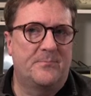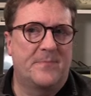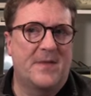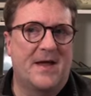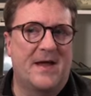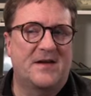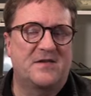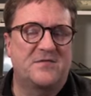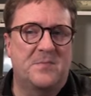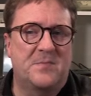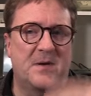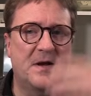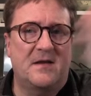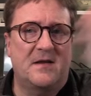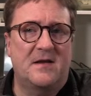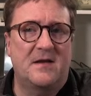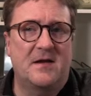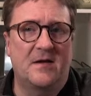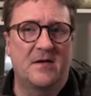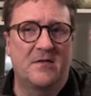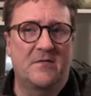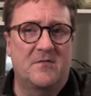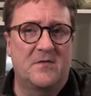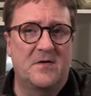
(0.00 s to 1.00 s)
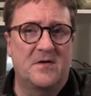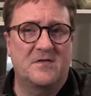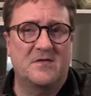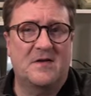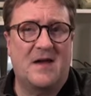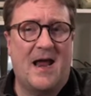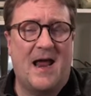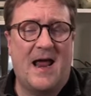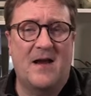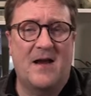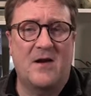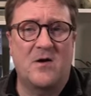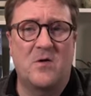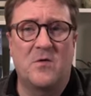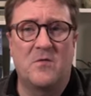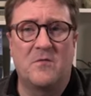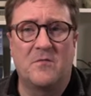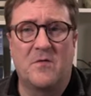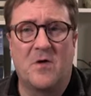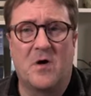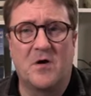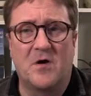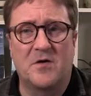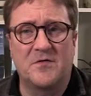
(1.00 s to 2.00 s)
expecting that this can go
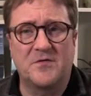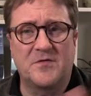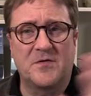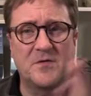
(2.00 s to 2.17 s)
wrong?